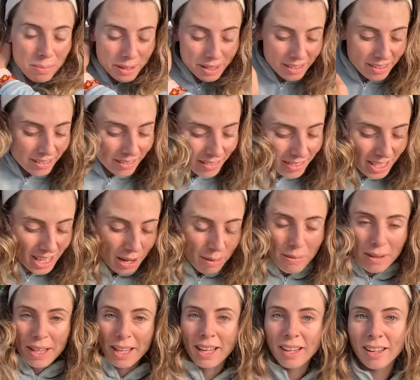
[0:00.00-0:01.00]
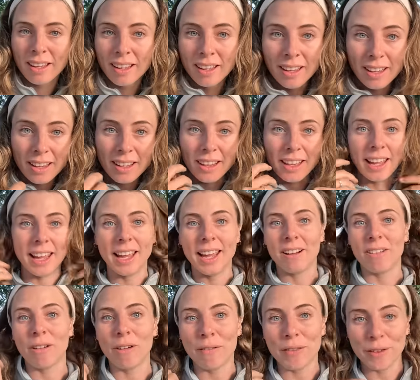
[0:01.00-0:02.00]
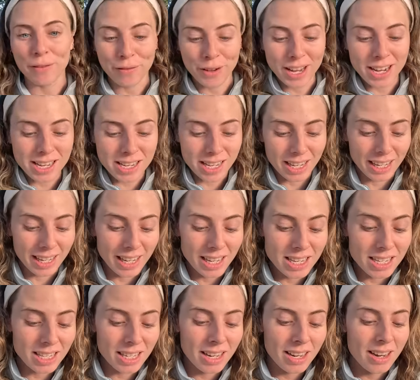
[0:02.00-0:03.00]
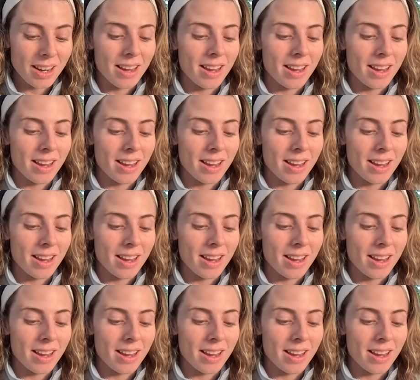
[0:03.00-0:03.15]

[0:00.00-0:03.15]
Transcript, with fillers: but it's keeping the hair off the face at least.